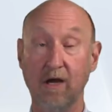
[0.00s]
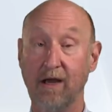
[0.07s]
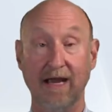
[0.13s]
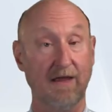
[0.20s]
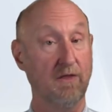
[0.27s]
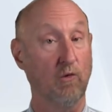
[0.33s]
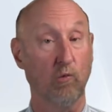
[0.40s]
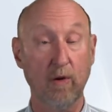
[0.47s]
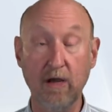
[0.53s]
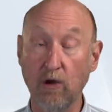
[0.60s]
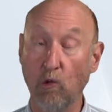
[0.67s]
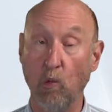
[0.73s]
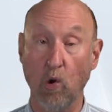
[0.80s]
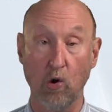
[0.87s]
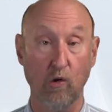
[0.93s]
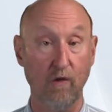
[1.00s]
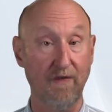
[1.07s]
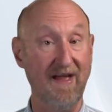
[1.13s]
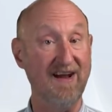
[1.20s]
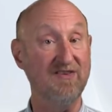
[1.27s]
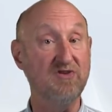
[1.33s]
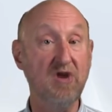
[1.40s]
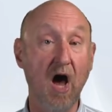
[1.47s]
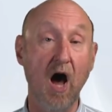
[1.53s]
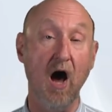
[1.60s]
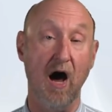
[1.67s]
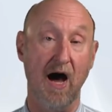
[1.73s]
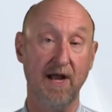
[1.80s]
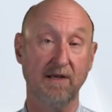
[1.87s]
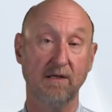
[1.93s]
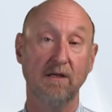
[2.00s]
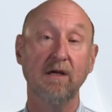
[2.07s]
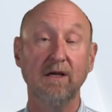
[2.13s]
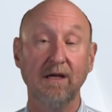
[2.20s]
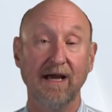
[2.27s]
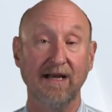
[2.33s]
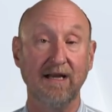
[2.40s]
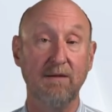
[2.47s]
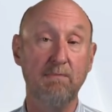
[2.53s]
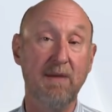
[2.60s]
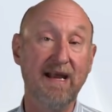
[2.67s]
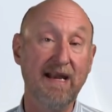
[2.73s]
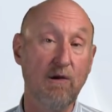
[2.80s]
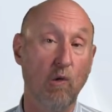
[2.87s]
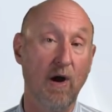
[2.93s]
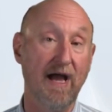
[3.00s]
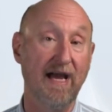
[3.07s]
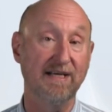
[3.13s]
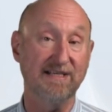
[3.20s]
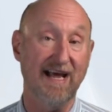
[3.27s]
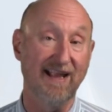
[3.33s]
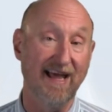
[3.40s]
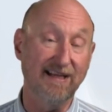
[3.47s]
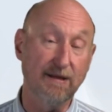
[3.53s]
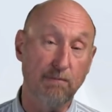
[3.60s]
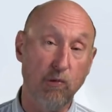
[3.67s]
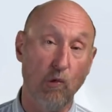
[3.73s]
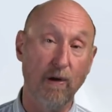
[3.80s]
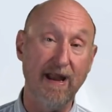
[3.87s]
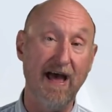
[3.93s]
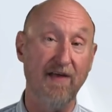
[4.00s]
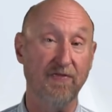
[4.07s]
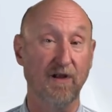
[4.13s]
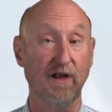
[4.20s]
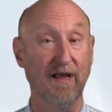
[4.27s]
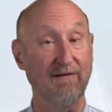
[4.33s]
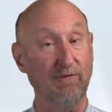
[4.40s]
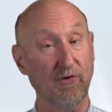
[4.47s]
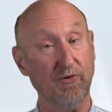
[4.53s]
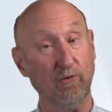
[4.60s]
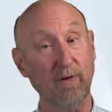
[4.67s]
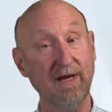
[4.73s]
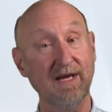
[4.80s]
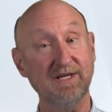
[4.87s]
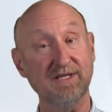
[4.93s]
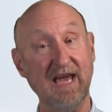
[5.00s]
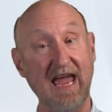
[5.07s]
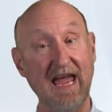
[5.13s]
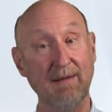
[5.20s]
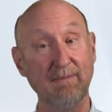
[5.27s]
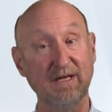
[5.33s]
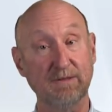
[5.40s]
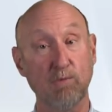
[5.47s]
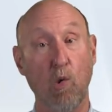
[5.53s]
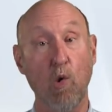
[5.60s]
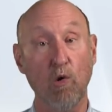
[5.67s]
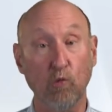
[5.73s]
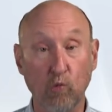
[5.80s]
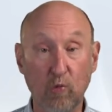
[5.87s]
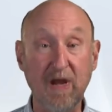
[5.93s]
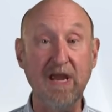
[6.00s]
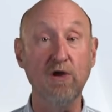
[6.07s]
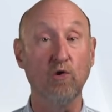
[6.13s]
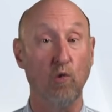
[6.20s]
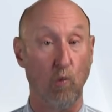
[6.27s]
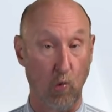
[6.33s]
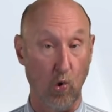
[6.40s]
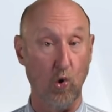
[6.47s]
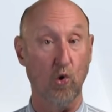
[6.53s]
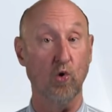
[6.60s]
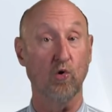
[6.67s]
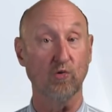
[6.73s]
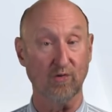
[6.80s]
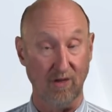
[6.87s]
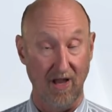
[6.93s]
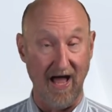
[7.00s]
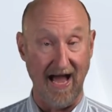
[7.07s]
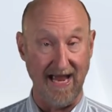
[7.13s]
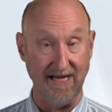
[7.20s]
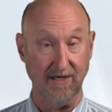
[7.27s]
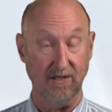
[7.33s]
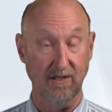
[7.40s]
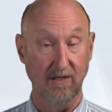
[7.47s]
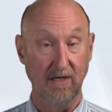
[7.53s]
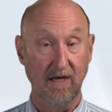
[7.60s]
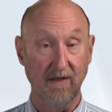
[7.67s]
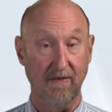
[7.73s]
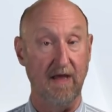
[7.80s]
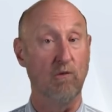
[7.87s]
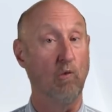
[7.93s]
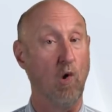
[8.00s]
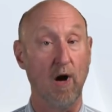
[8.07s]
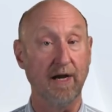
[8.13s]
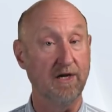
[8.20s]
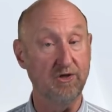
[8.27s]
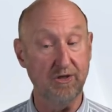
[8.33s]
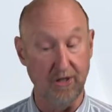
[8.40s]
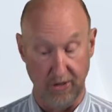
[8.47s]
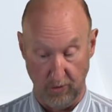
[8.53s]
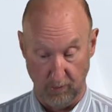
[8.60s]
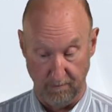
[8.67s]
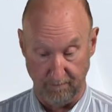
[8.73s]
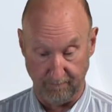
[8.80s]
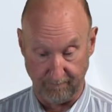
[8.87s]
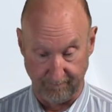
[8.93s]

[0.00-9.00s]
In the real world, they're not. And in many ways, I like to point out the Level 3 exam is more real-world-like than 1 and 2.